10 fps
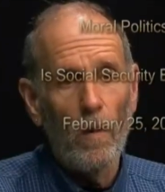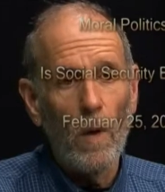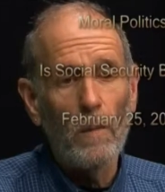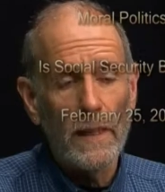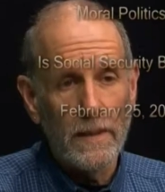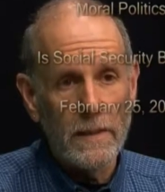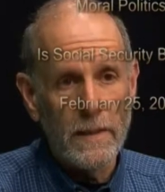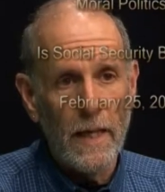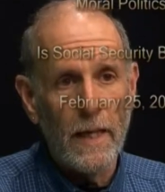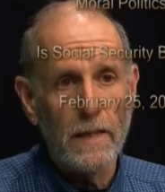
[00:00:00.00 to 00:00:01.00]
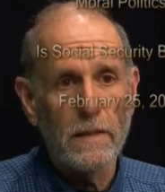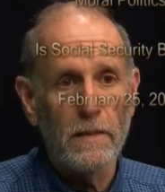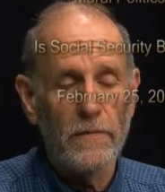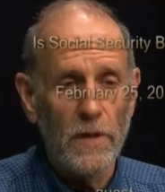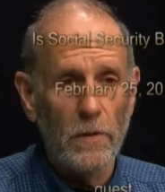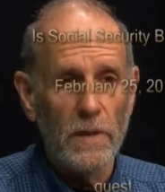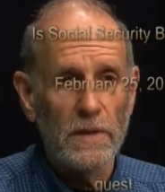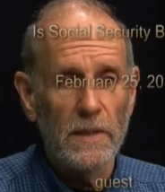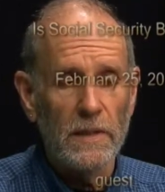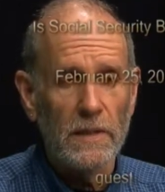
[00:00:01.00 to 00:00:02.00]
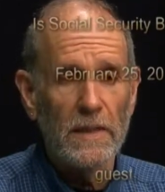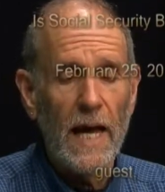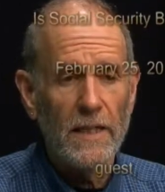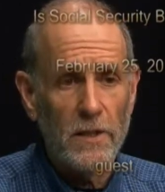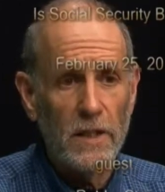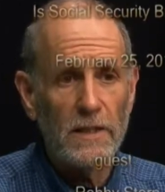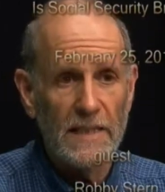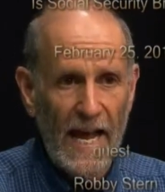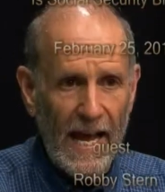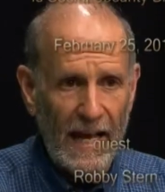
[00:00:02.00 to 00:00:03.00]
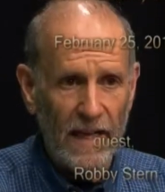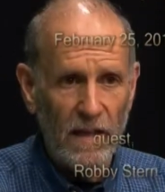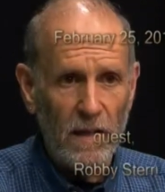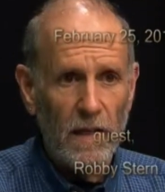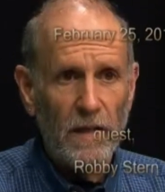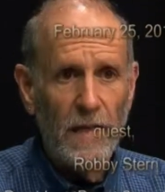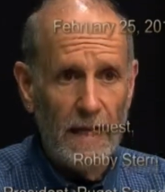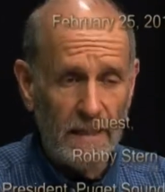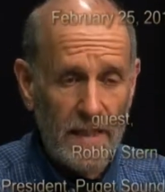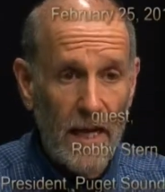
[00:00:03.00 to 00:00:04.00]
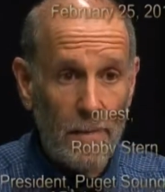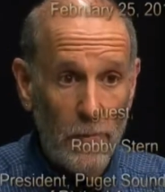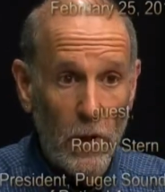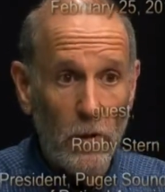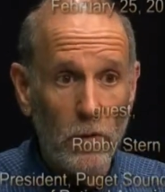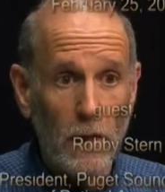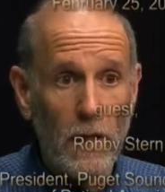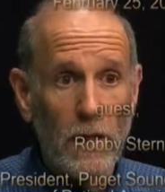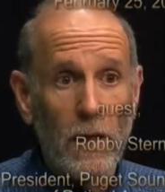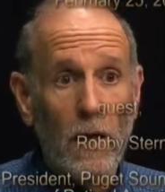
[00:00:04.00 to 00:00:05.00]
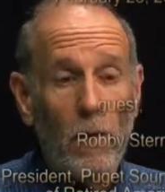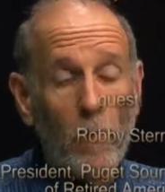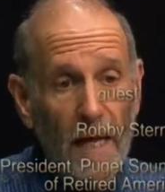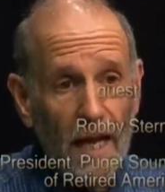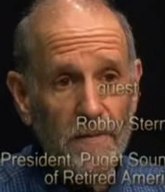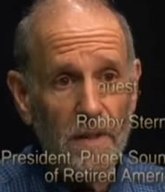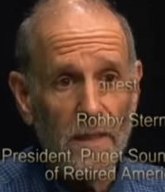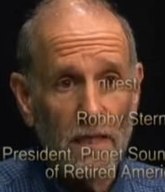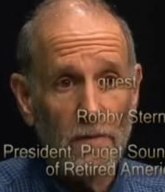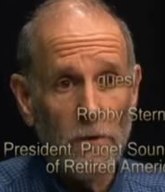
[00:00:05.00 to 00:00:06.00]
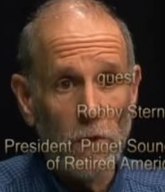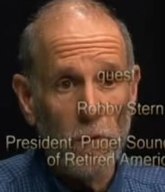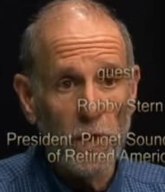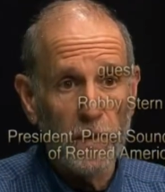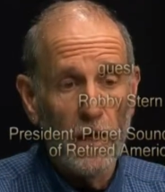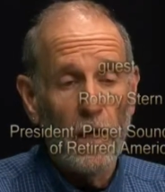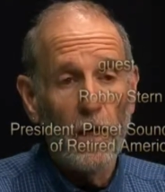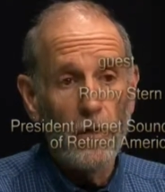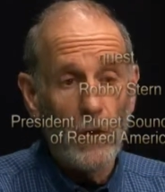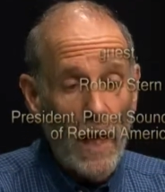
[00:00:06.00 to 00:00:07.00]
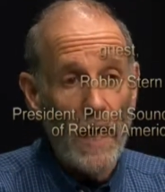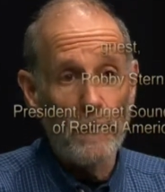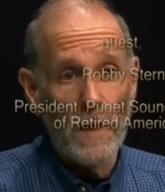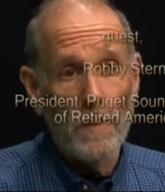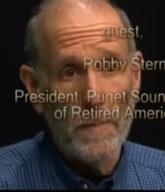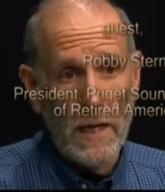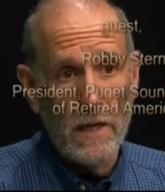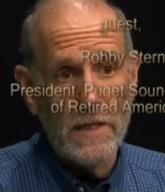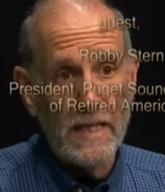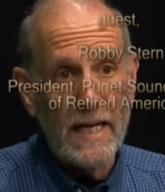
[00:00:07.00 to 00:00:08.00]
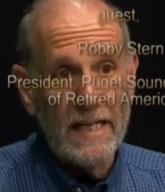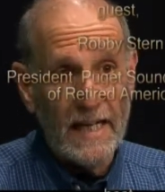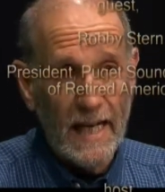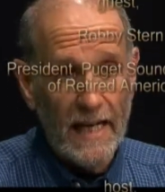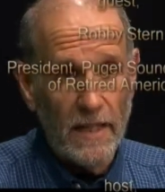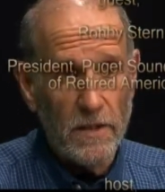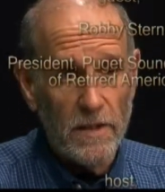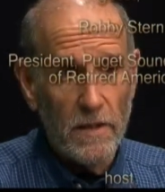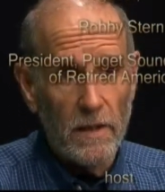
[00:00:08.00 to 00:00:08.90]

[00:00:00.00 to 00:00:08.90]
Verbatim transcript: what we can say to viewers is not just that, that it's not broke. We have to say to viewers, you got to be prepared to get engaged.